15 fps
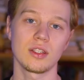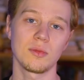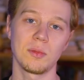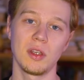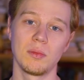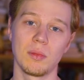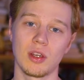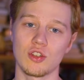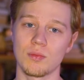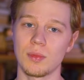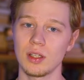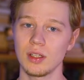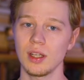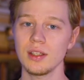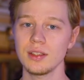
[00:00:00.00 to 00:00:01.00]
speed
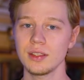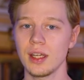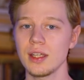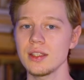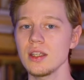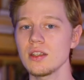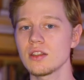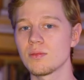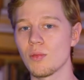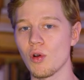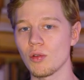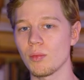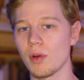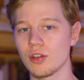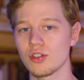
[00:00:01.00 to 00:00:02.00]
measurement test has a
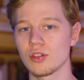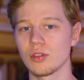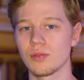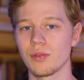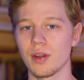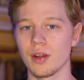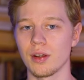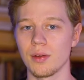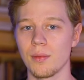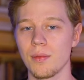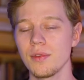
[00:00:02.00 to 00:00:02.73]
small margin of error.